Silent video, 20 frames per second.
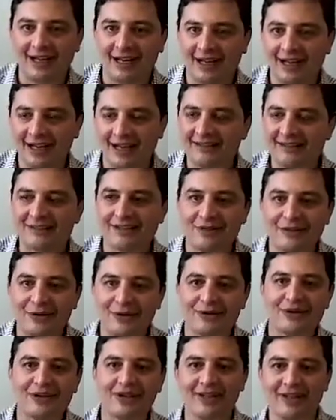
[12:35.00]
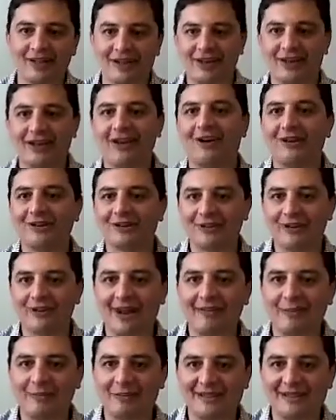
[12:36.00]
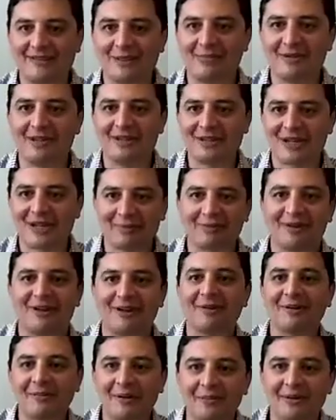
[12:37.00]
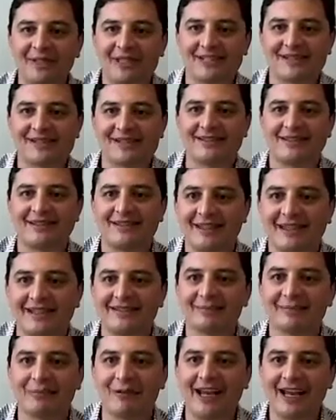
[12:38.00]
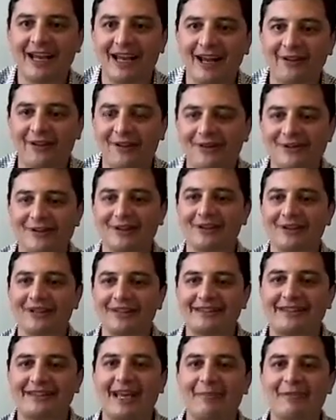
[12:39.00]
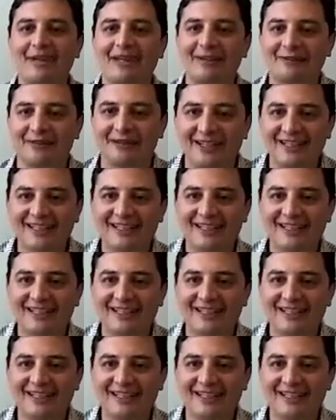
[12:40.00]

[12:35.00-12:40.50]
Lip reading: institution also have a PCP chapter? Maybe just explain how those are the same but different.